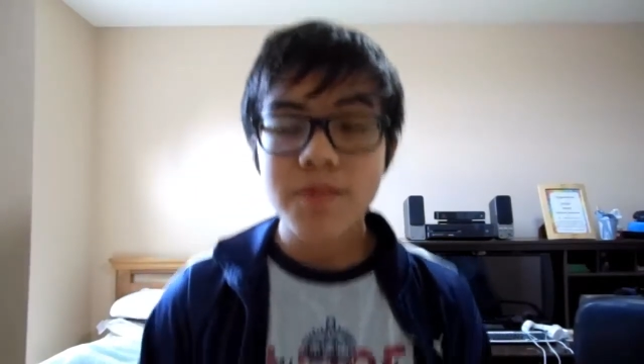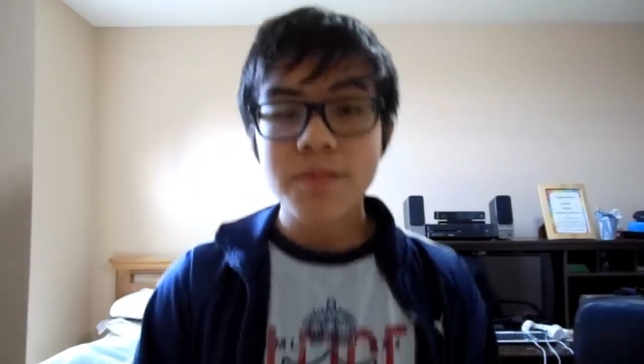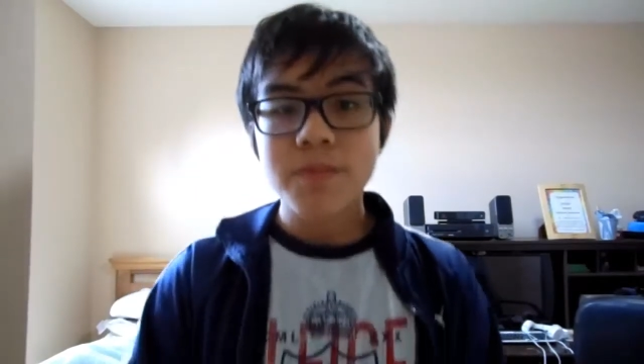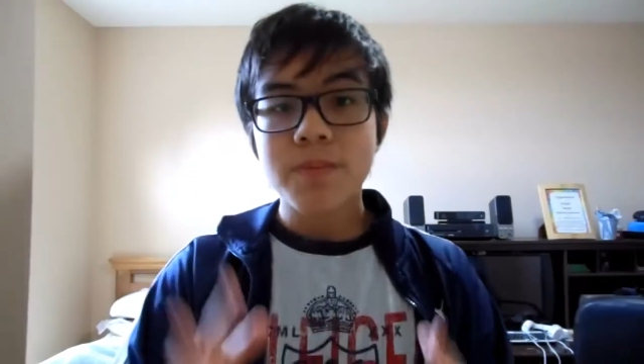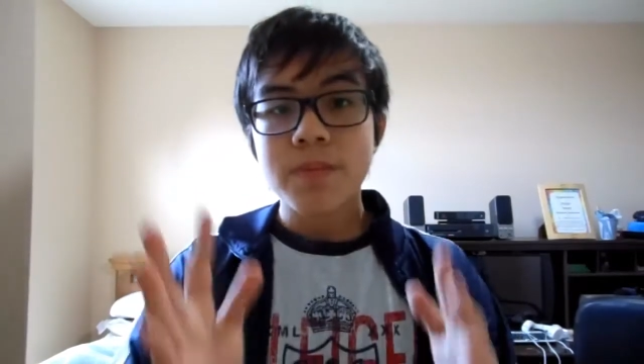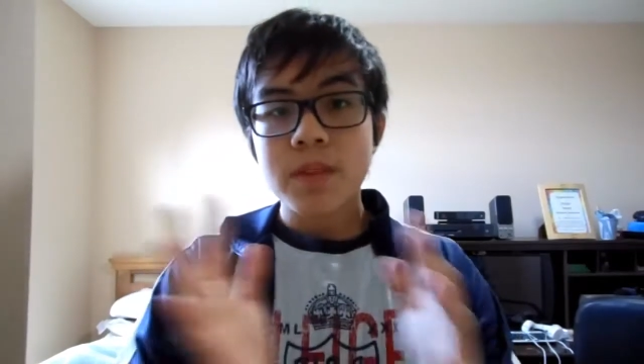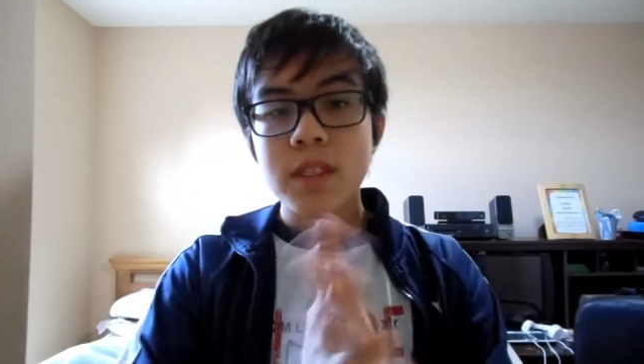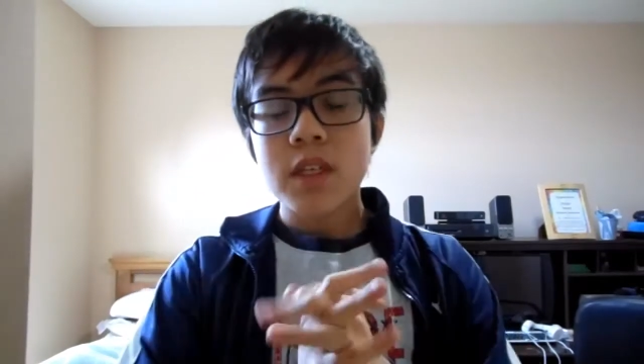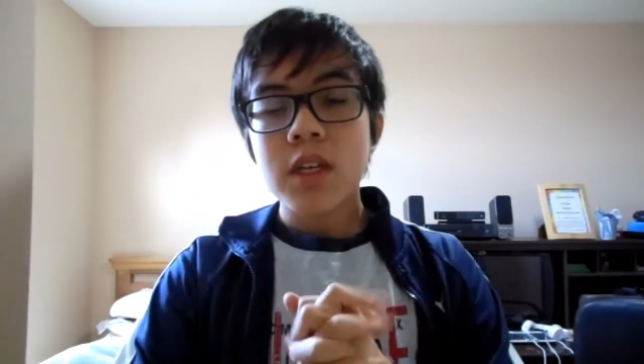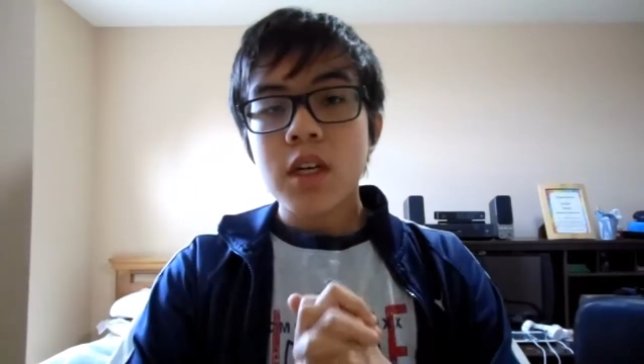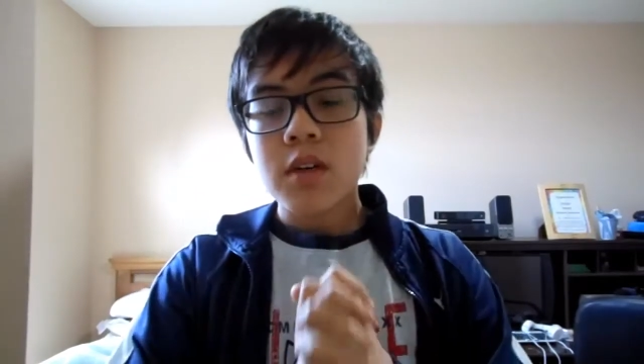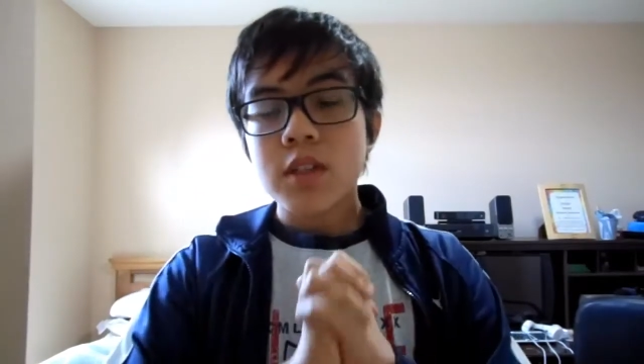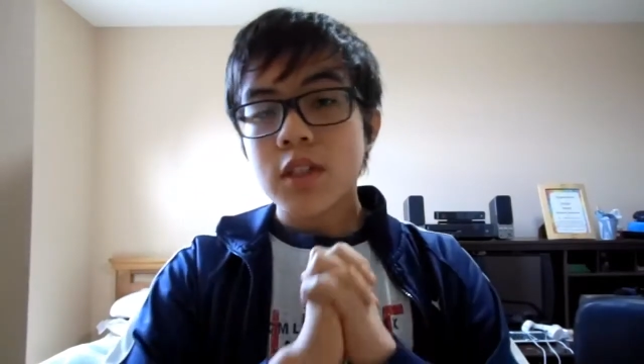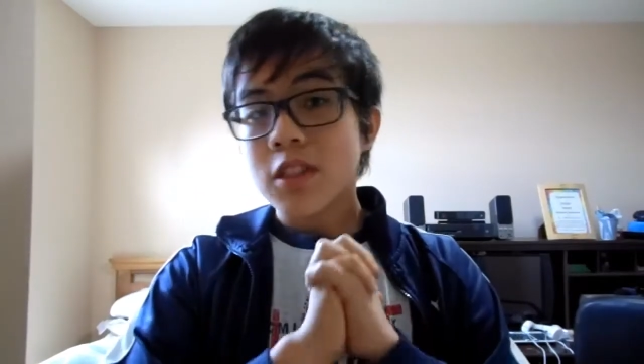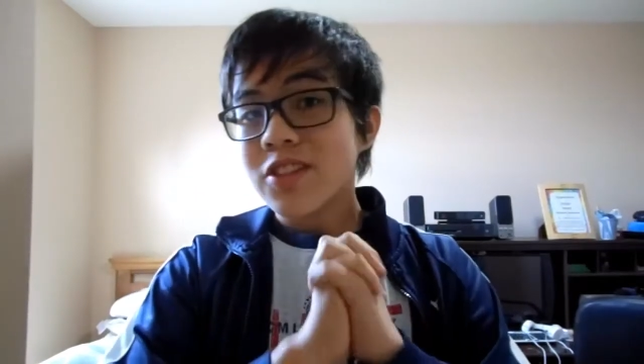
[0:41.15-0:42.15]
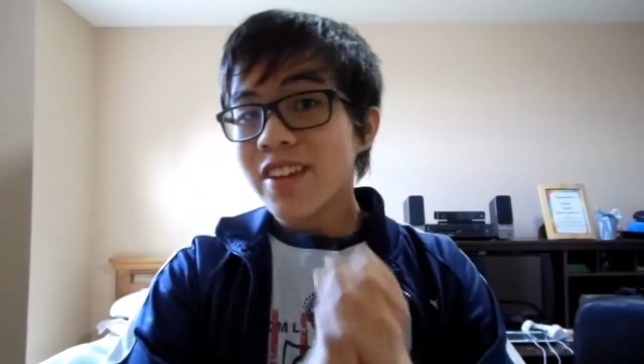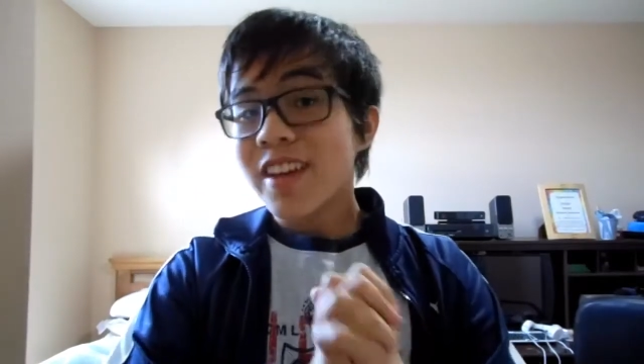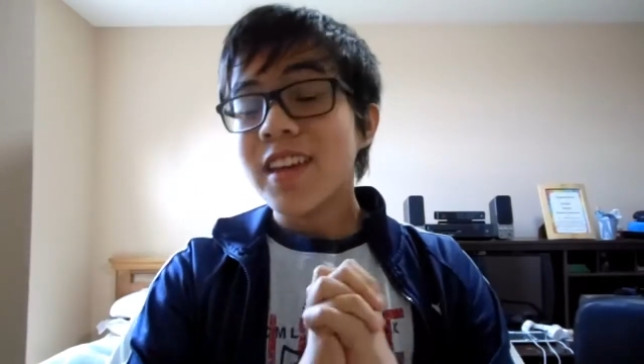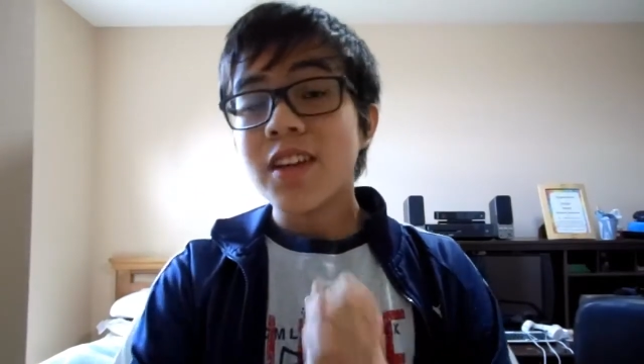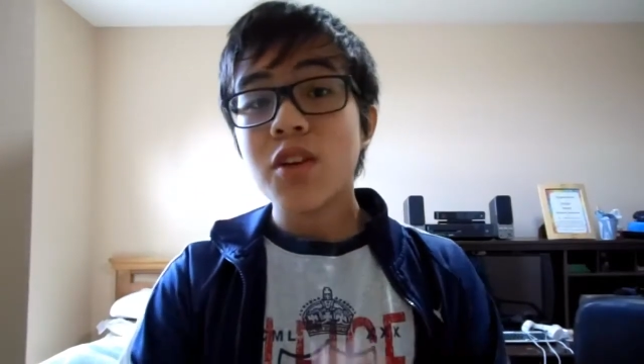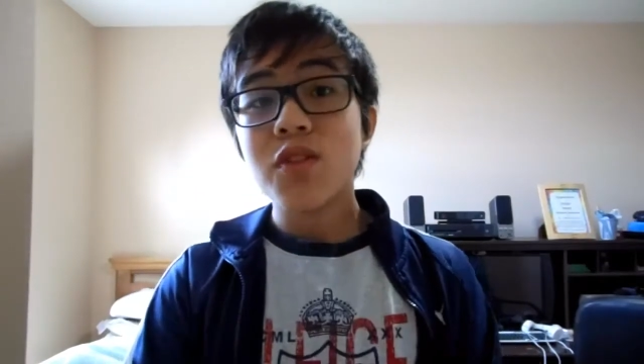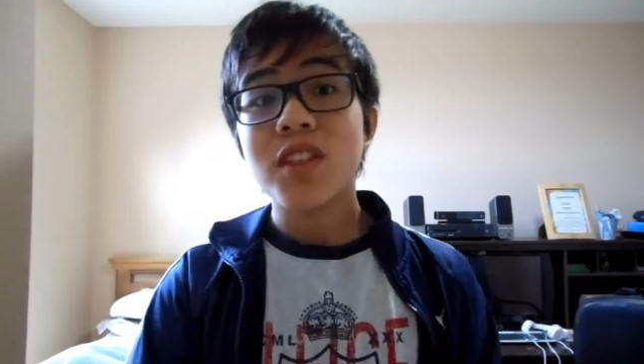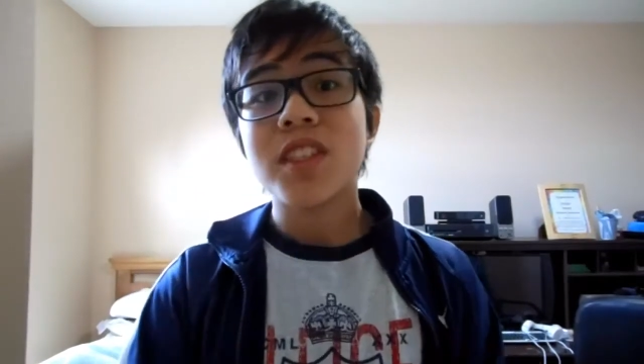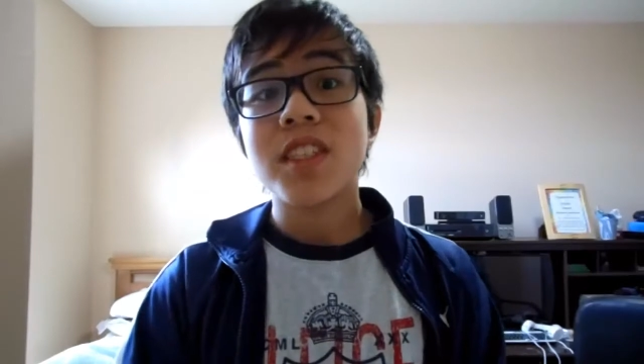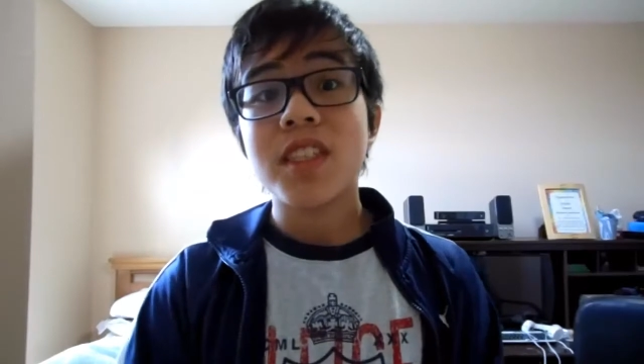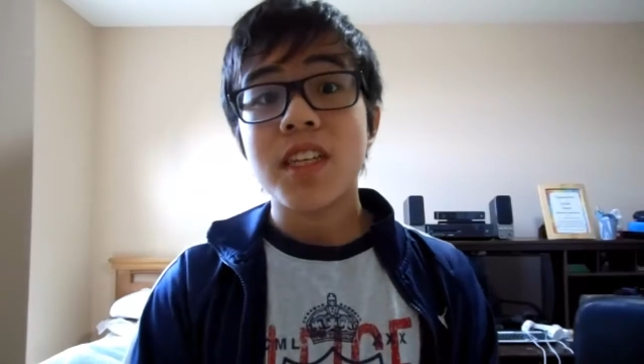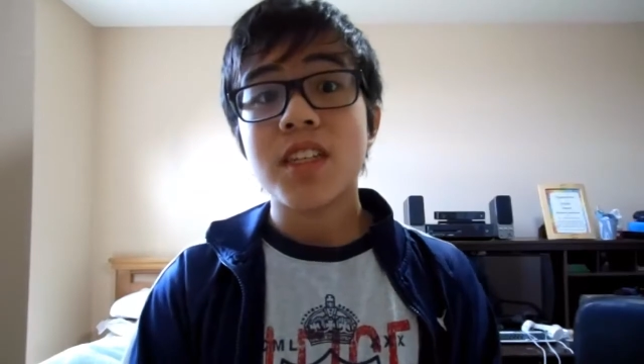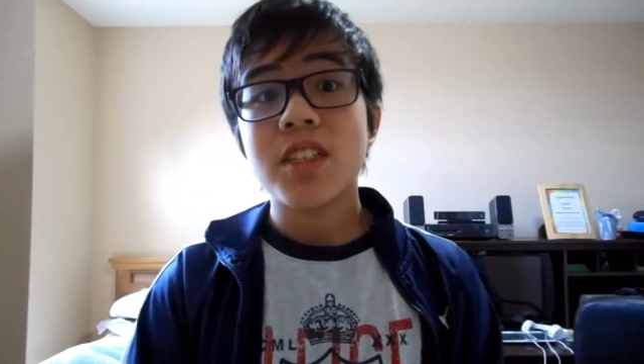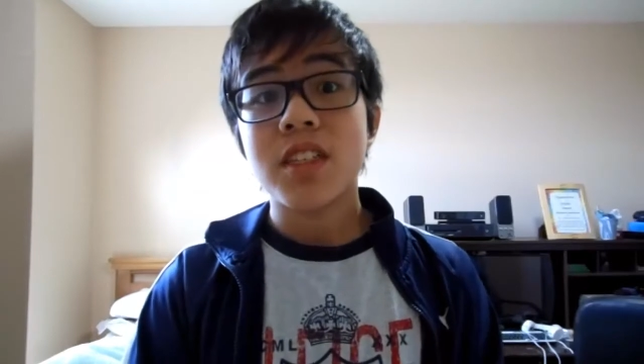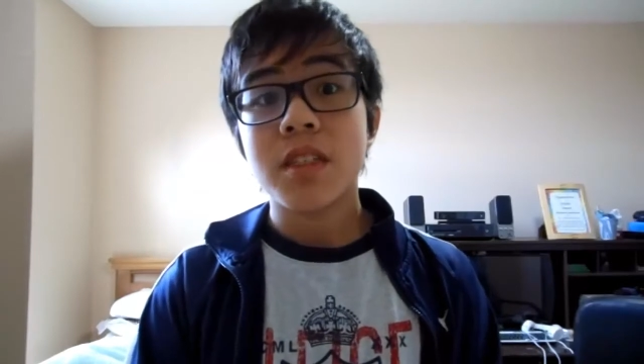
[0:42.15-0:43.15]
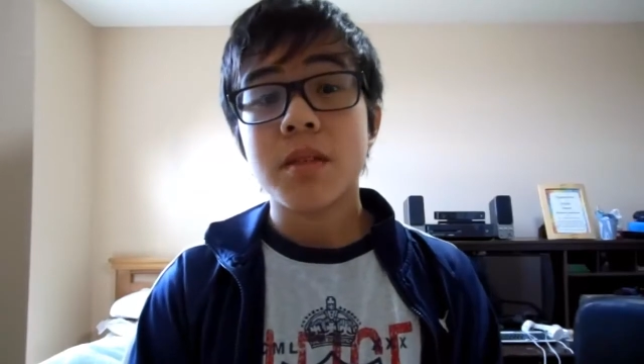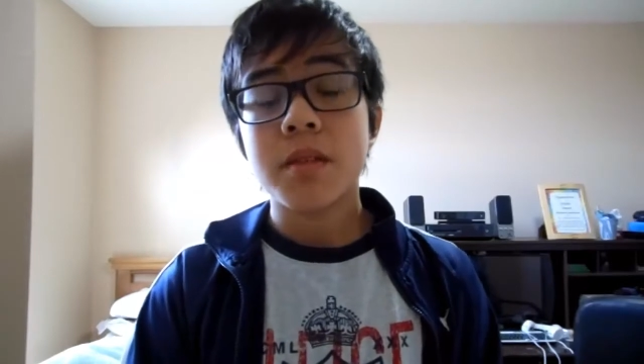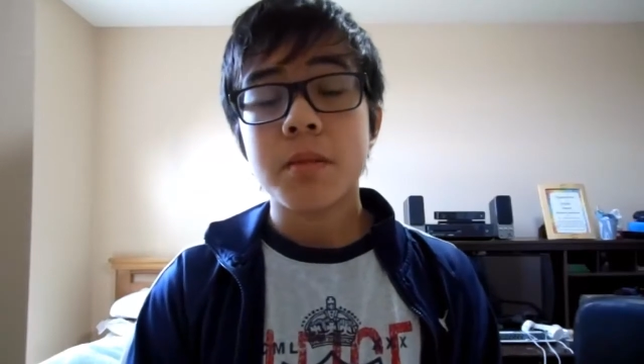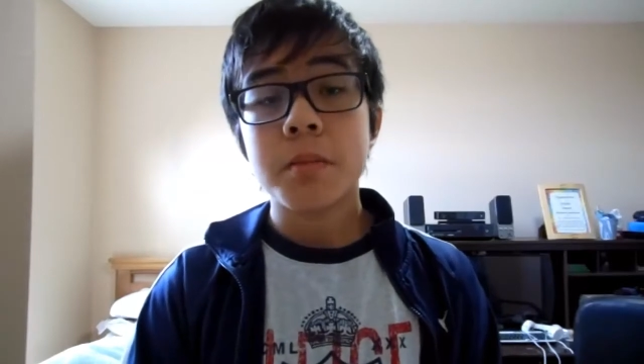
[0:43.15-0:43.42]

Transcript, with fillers: was going to try and get over this addiction.